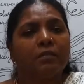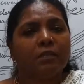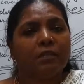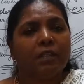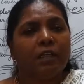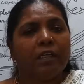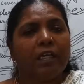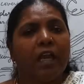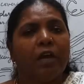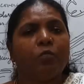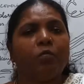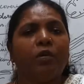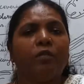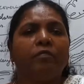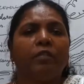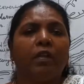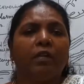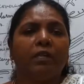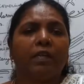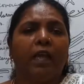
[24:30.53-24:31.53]
the young one
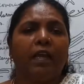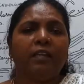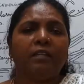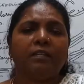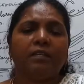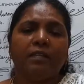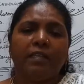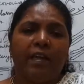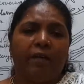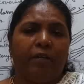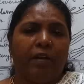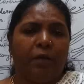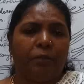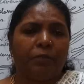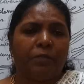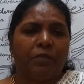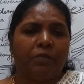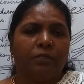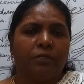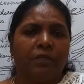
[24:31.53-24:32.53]
will get
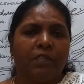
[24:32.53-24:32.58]
developed,